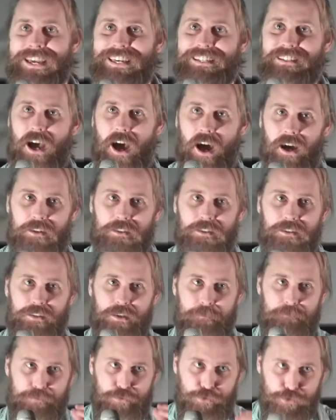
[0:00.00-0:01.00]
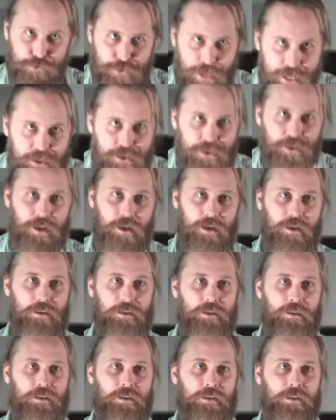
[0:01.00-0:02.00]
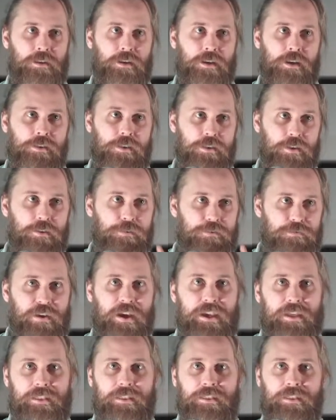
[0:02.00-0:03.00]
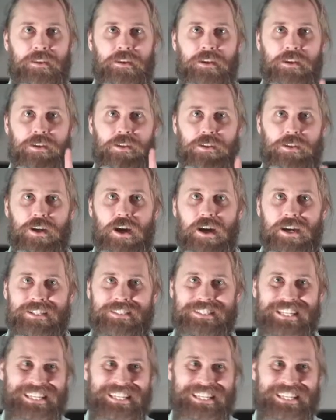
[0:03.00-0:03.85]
It's under pressure that your faith shines.